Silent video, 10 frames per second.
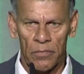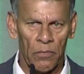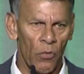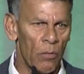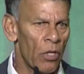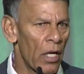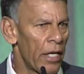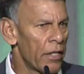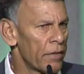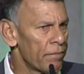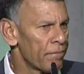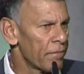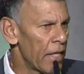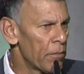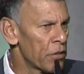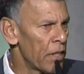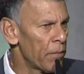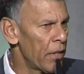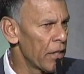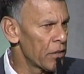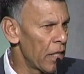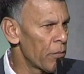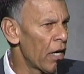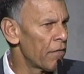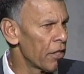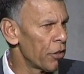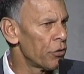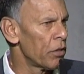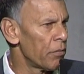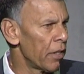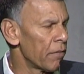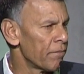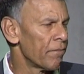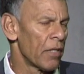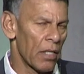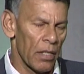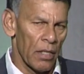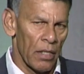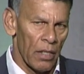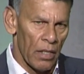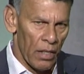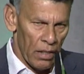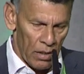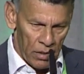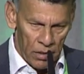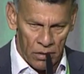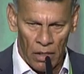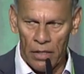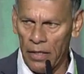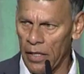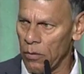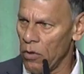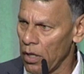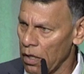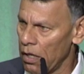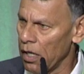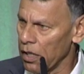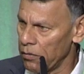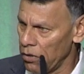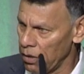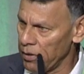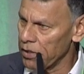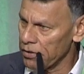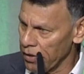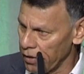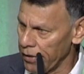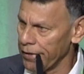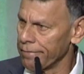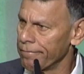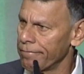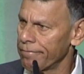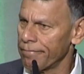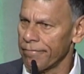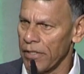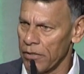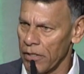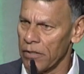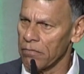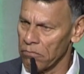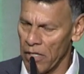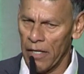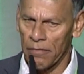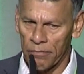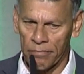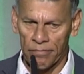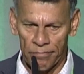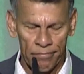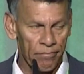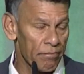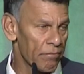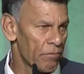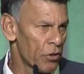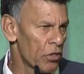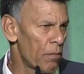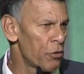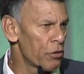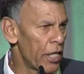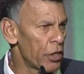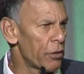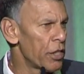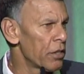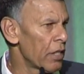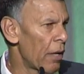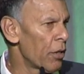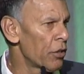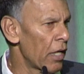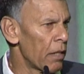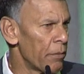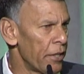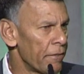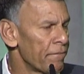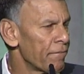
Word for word: One month later, came the same thing. He's saying we're having a union meeting. Sunday at 1 o'clock at Runnymede and St. Clair. He said, Yeah, some strange reason I went to that meeting.